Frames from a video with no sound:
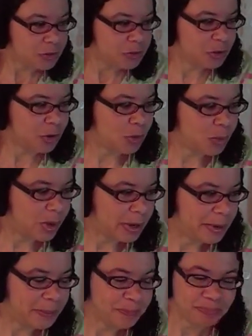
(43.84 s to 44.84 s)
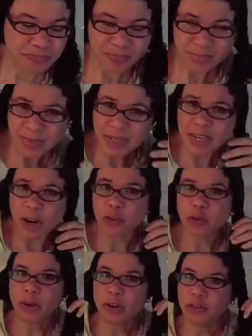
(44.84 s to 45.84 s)
So I
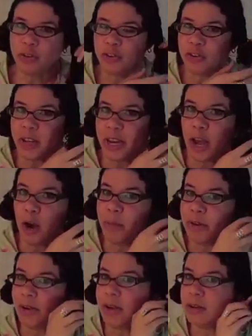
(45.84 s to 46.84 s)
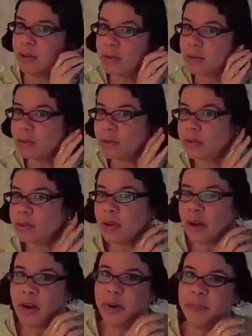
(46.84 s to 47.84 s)
also wanted to show just like how much I
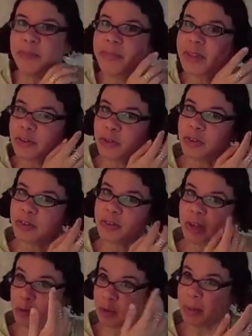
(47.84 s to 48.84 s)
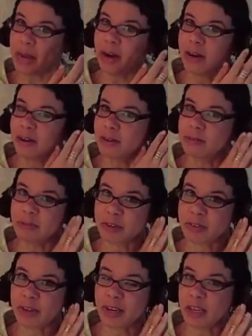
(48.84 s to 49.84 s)
use. So this is like what my hair
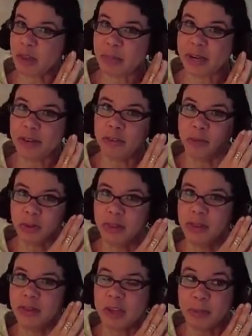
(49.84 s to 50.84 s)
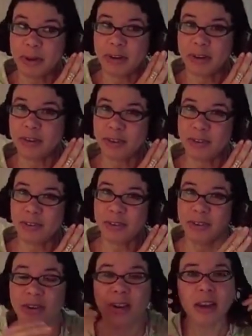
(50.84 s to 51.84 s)
looks like in the buns with the amount of
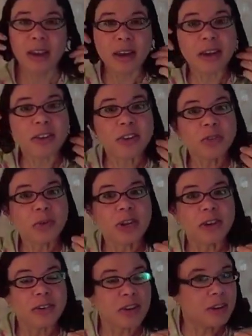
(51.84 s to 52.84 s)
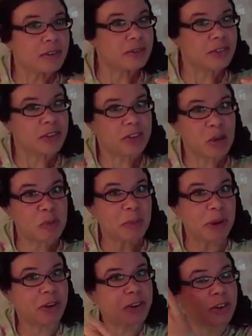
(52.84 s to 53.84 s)
conditioner. And this one has like the same
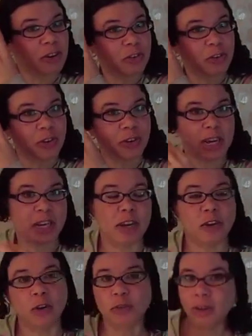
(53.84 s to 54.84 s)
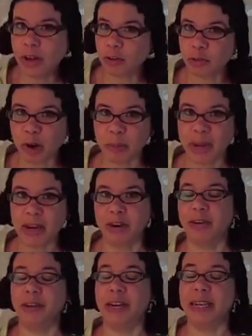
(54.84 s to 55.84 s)
amount of conditioner, and I don't towel dry my
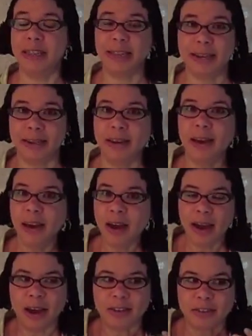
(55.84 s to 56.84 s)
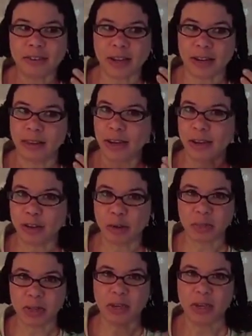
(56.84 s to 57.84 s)
hair or anything. I like it
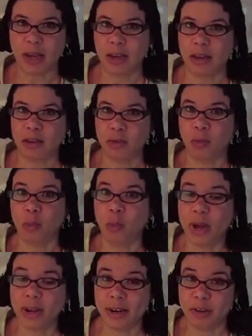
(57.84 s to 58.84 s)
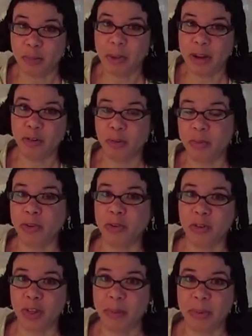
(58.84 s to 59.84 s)
to be as wet as possible,
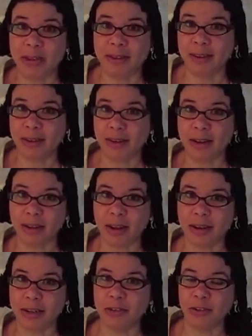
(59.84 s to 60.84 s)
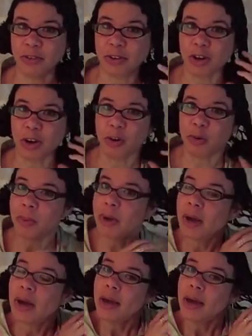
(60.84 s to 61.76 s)
so that makes it a lot easier to comb.